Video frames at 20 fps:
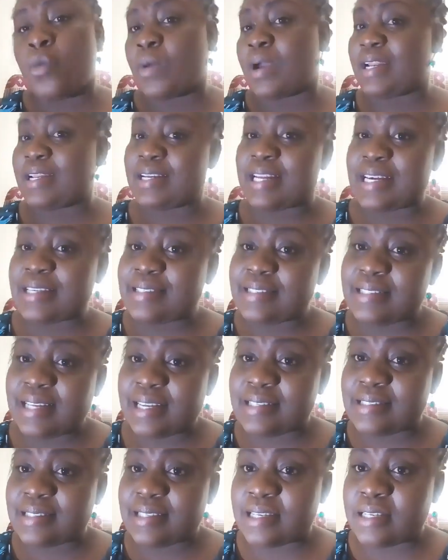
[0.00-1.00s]
Why did I
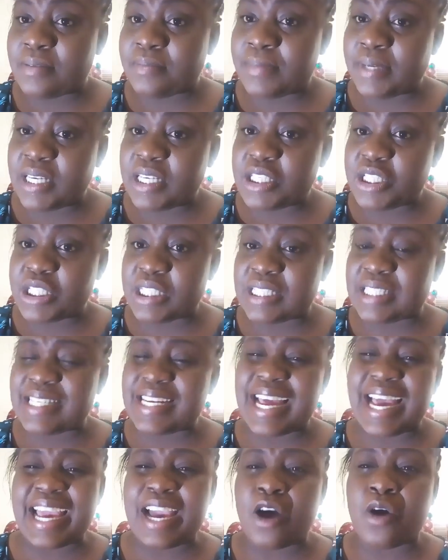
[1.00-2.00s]
select skin bleaching? Did I